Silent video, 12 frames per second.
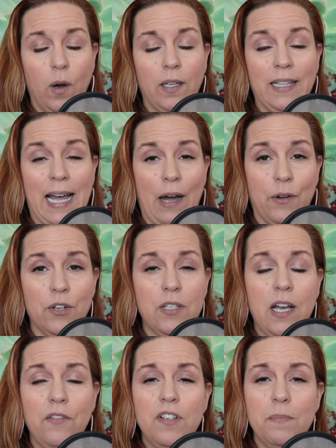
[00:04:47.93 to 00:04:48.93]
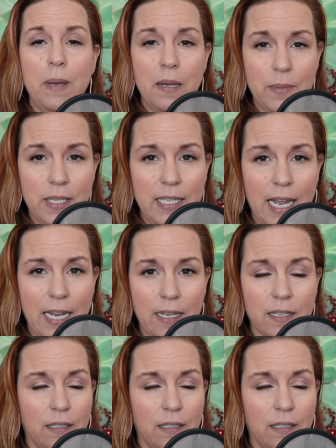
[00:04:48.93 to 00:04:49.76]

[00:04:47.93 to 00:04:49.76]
Allow yourself to make mistakes.